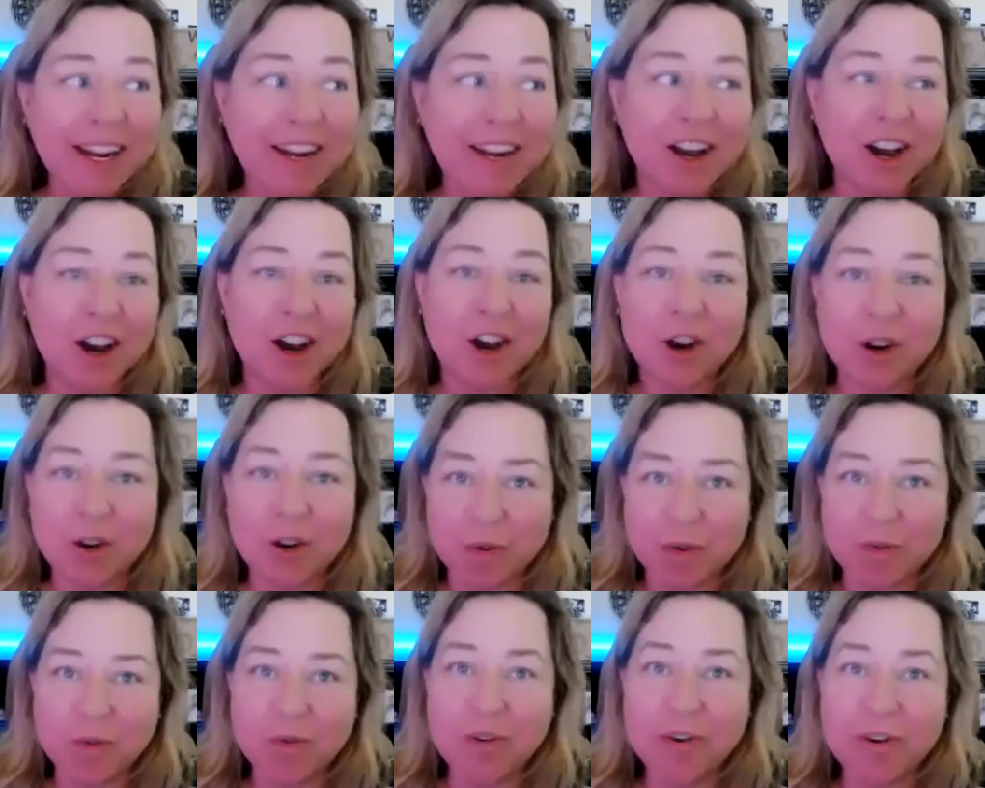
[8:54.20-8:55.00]

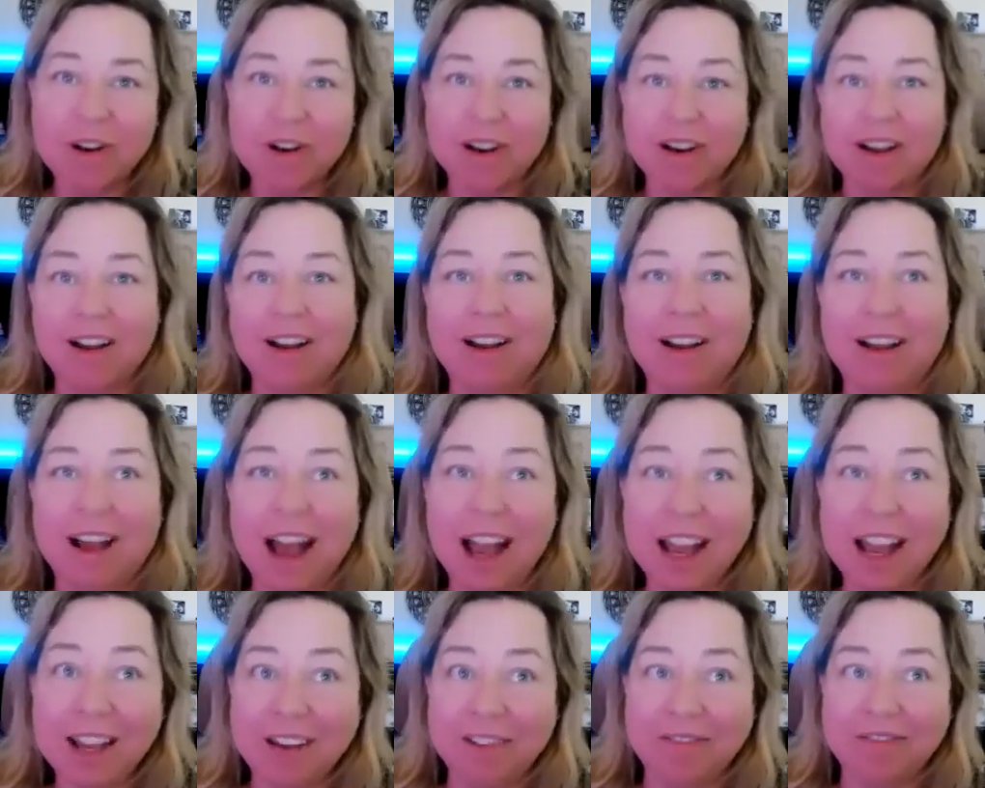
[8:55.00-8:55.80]
know I
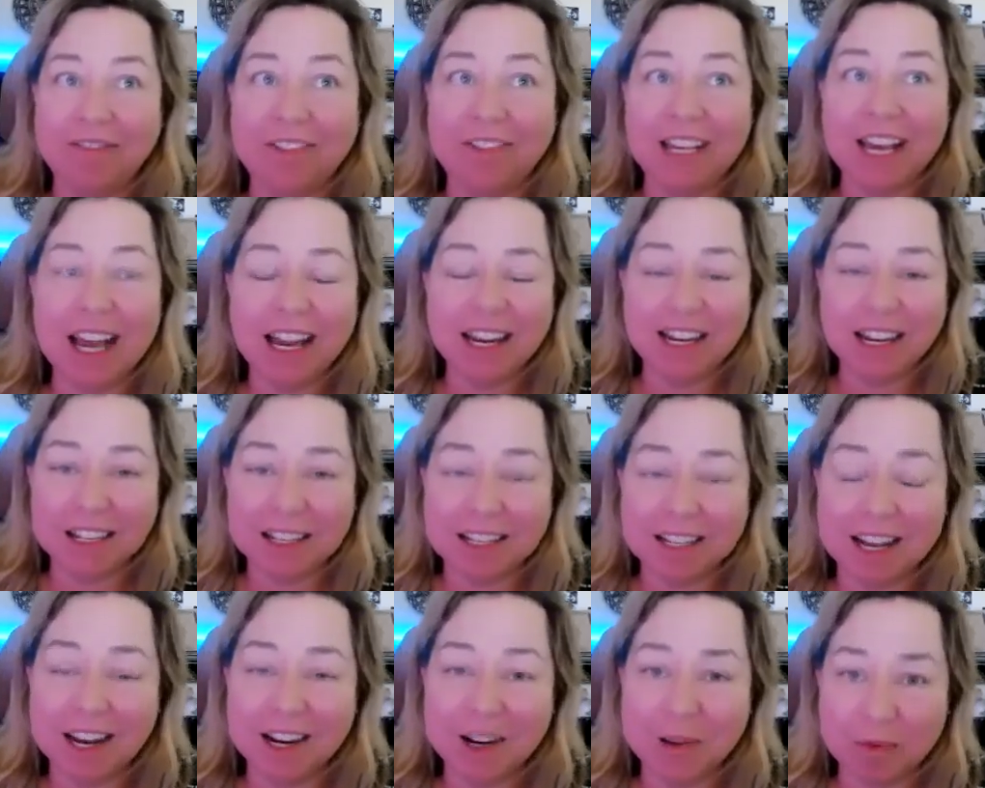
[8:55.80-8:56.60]
have done a
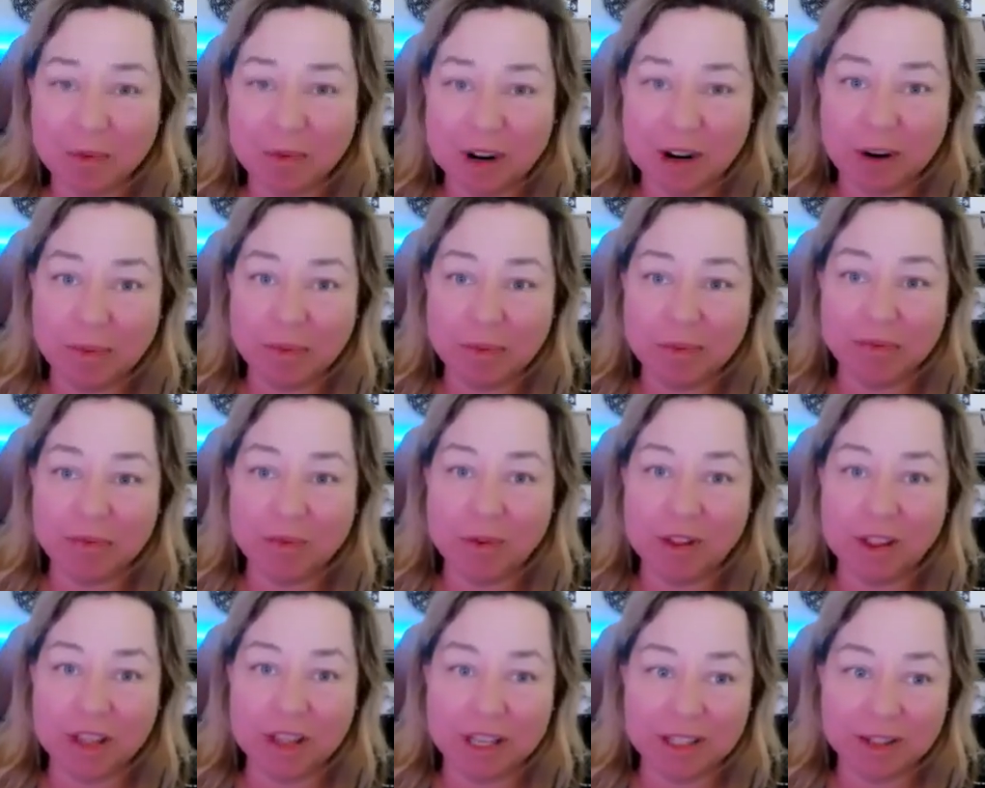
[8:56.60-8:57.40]
ton of work
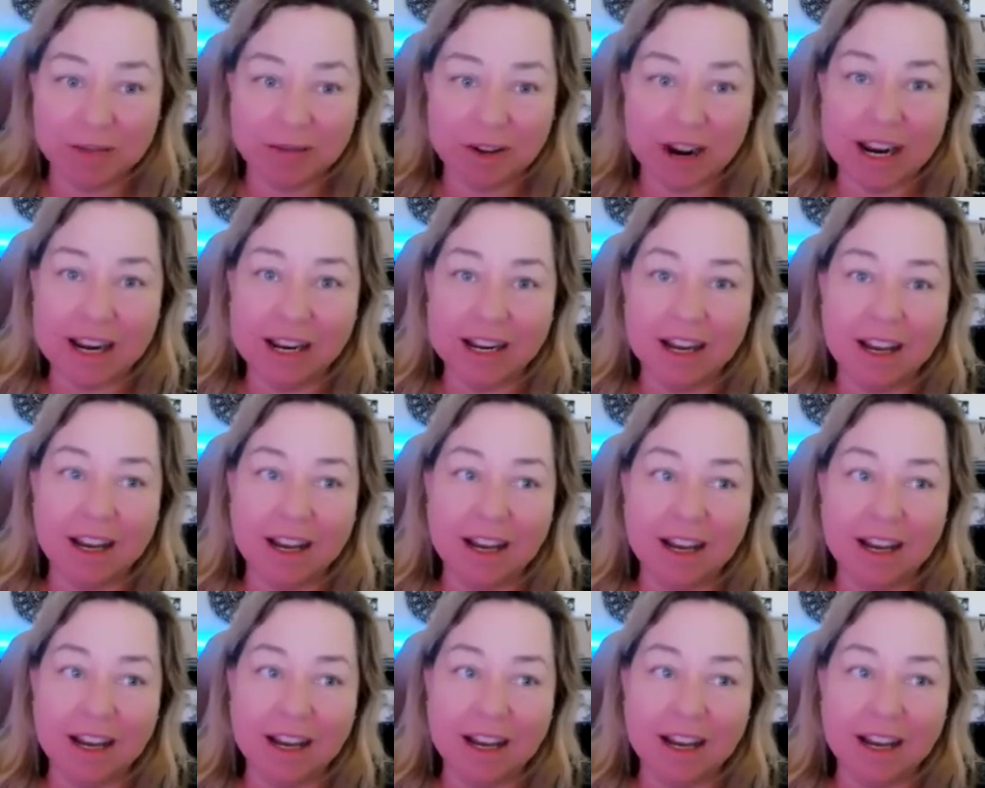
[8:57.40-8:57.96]
before this, right?